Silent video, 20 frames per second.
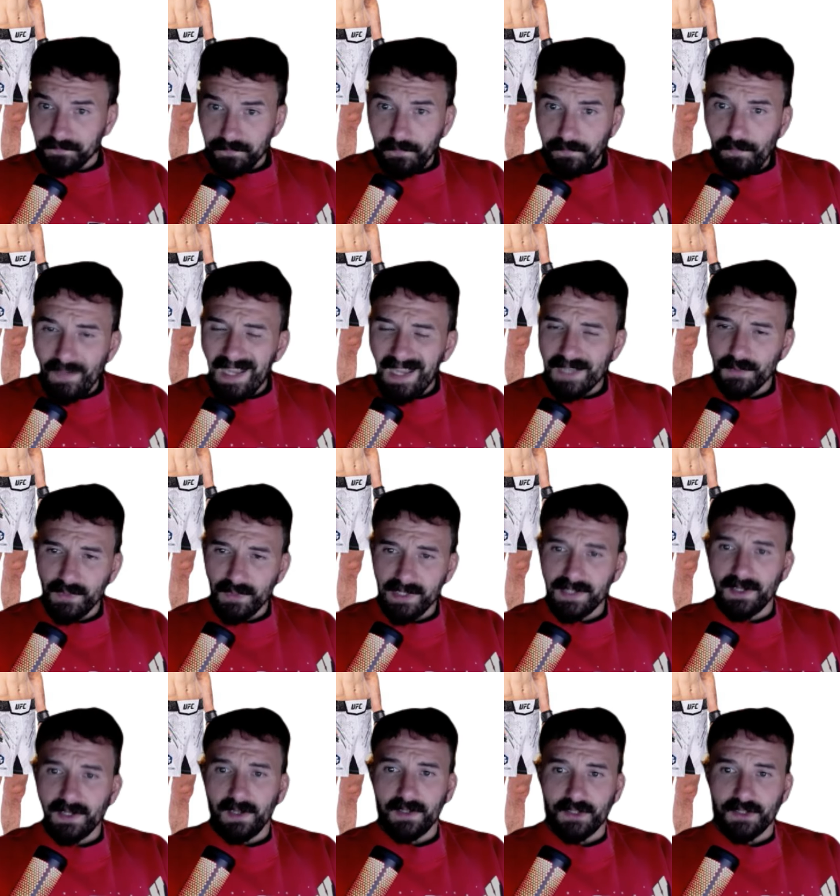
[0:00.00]
Has really
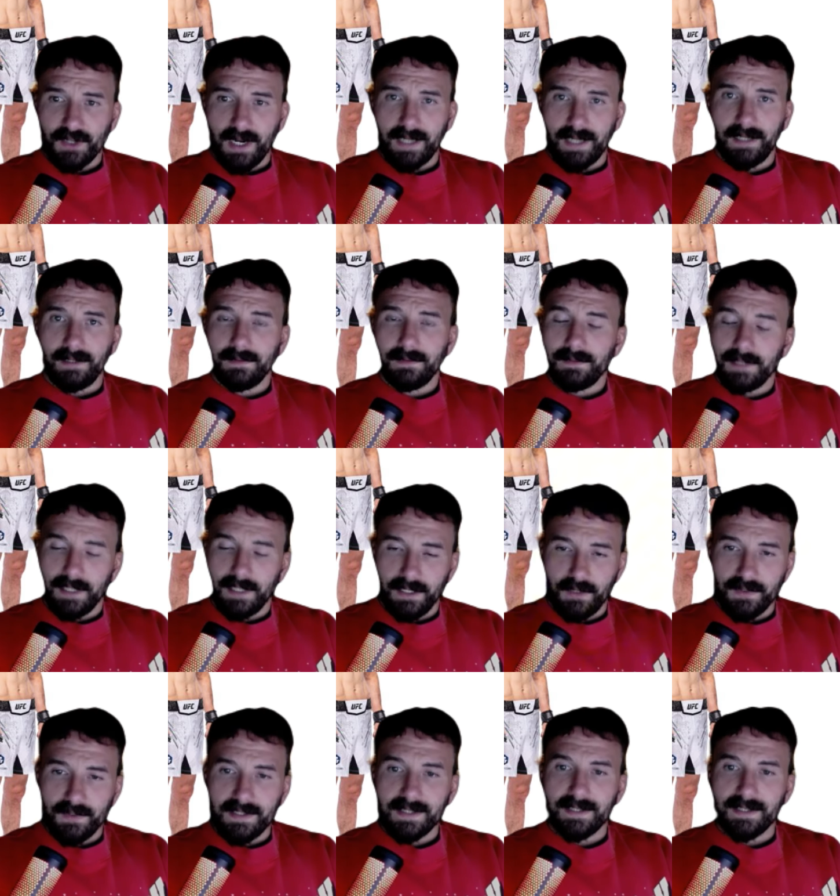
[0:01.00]
solid striking that he
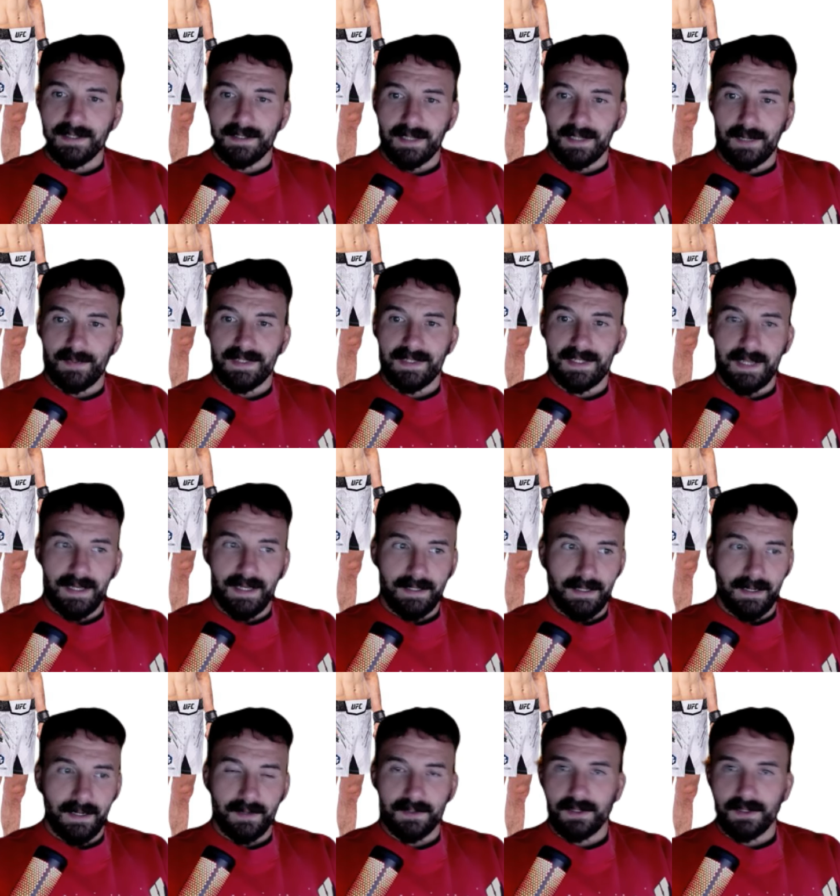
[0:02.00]
uses to set up his
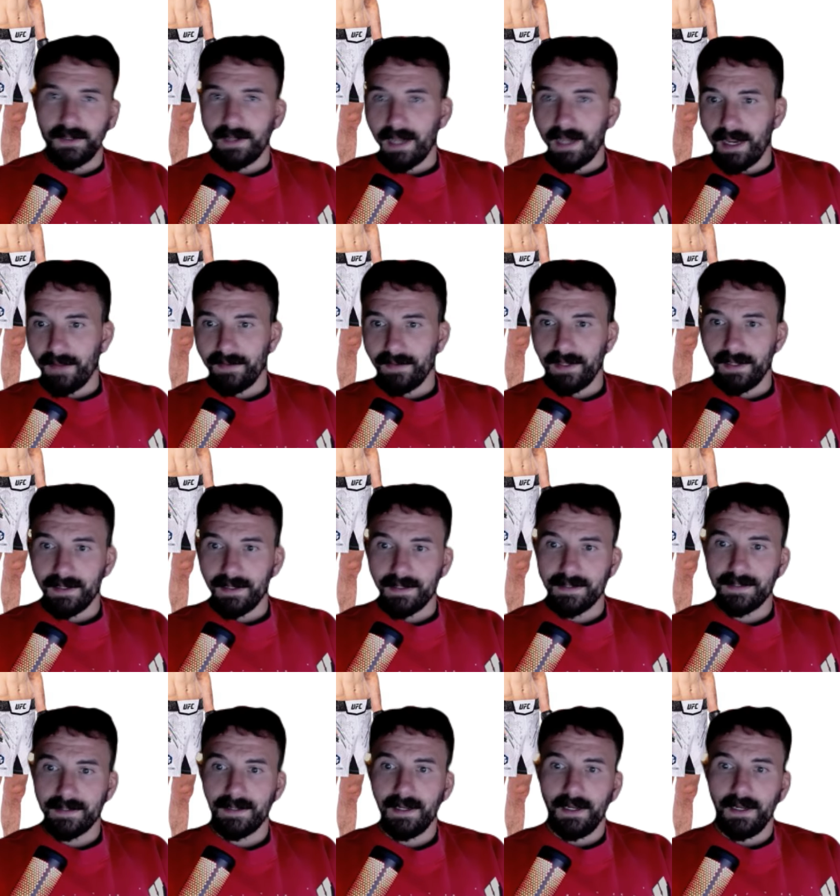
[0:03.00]
takedowns, good calf
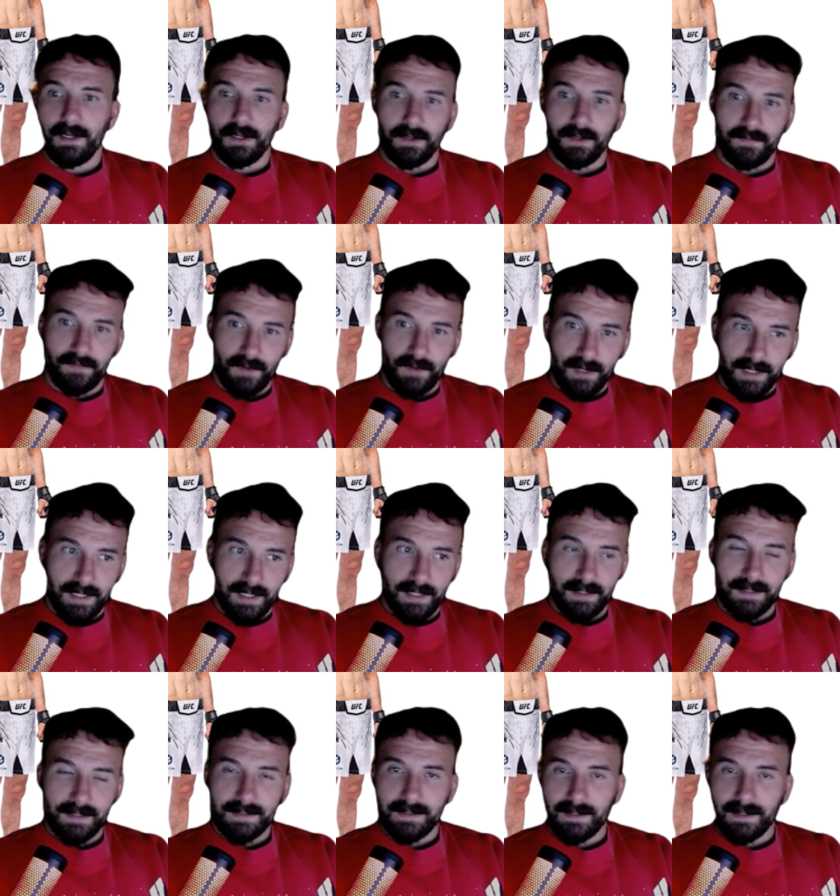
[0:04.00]
kicks, good front kicks.